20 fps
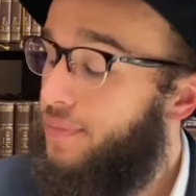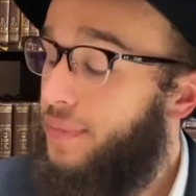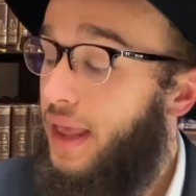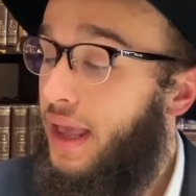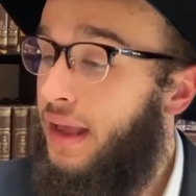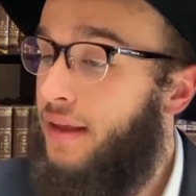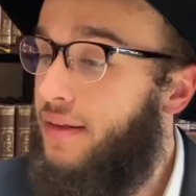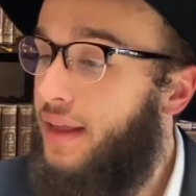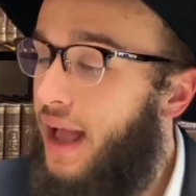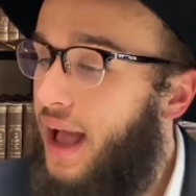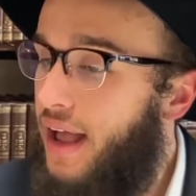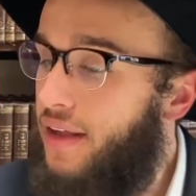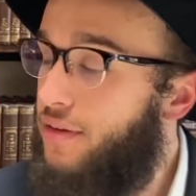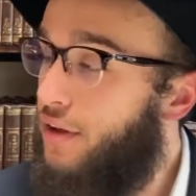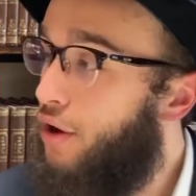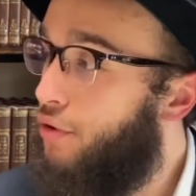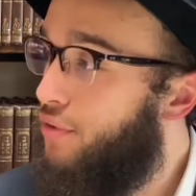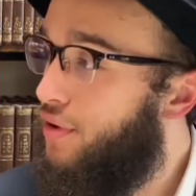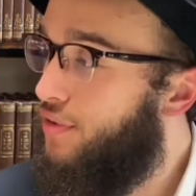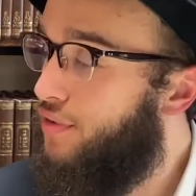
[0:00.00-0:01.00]
and as a
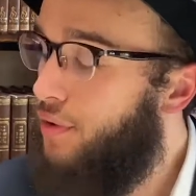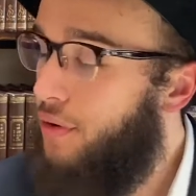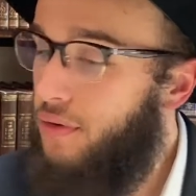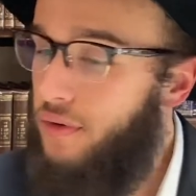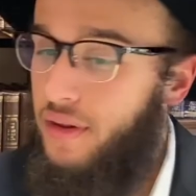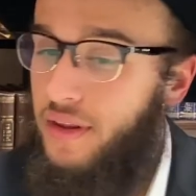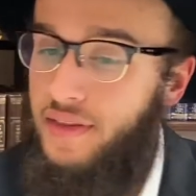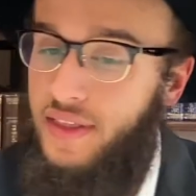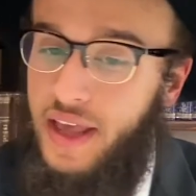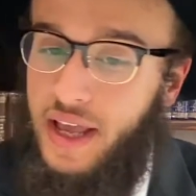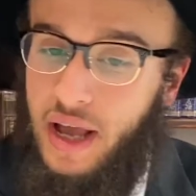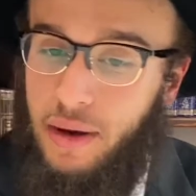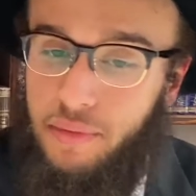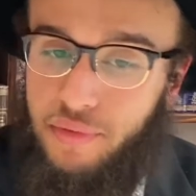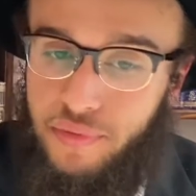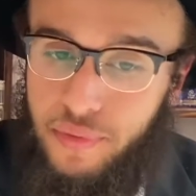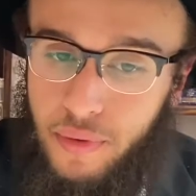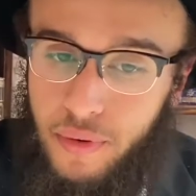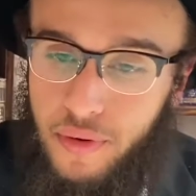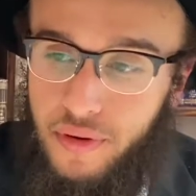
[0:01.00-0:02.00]
result, they come
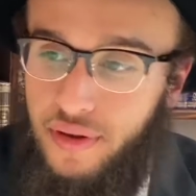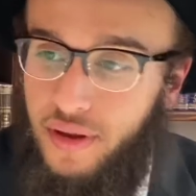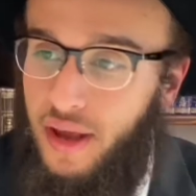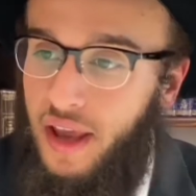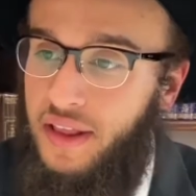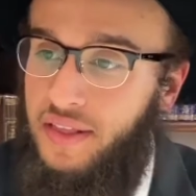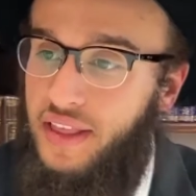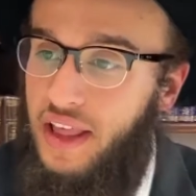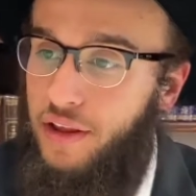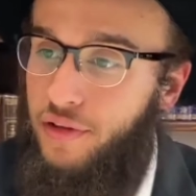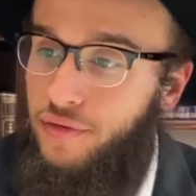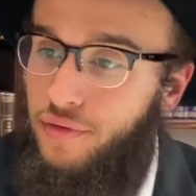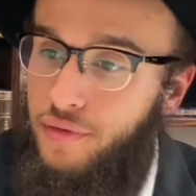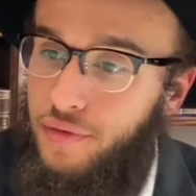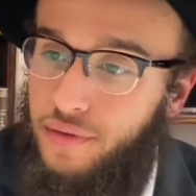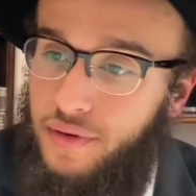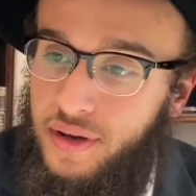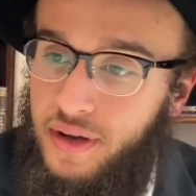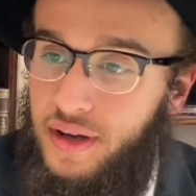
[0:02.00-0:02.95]
forward and they sue,